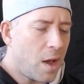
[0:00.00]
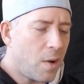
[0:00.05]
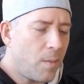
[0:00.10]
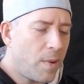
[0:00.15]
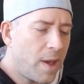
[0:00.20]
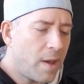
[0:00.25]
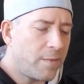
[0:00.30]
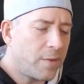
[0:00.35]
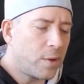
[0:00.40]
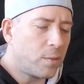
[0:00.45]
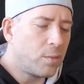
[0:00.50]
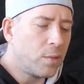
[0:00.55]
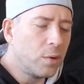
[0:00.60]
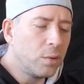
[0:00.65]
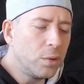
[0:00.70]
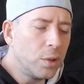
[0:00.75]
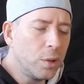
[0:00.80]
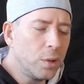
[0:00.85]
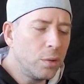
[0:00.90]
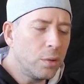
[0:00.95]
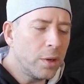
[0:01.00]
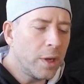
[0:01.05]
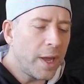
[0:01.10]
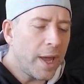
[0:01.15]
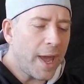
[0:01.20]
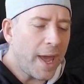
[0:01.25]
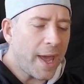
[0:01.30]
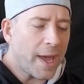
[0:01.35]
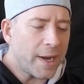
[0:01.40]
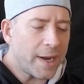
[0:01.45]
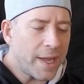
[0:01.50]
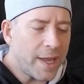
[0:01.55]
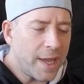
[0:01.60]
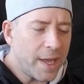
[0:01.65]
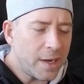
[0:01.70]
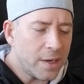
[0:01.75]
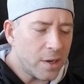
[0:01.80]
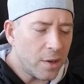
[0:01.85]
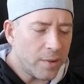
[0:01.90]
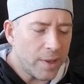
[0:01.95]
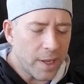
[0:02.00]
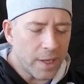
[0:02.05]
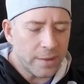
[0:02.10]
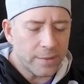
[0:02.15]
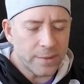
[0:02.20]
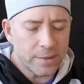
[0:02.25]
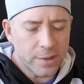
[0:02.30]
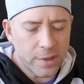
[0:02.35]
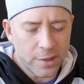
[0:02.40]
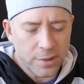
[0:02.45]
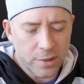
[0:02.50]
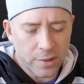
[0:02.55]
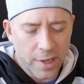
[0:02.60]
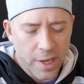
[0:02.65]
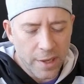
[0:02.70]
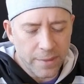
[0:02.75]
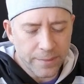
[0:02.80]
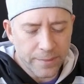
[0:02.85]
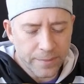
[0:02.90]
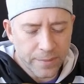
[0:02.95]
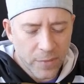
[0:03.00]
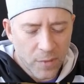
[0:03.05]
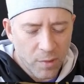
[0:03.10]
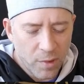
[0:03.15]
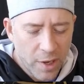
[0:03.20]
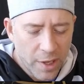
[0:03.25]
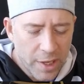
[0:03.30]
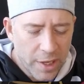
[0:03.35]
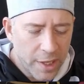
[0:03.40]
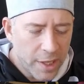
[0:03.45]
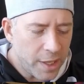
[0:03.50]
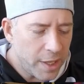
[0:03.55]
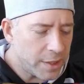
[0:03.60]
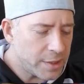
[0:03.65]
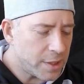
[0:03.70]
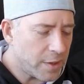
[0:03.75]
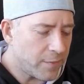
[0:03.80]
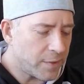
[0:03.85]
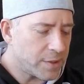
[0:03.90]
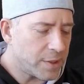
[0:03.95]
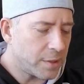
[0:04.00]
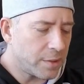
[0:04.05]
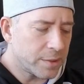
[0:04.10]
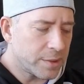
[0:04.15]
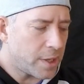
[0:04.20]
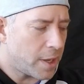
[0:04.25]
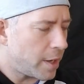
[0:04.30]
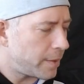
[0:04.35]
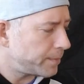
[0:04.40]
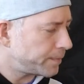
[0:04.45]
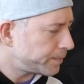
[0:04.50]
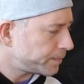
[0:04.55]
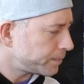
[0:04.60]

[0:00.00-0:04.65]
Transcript: We have the Wooloo and a hit, no hit. So that's okay. We're not going to get hits every single time.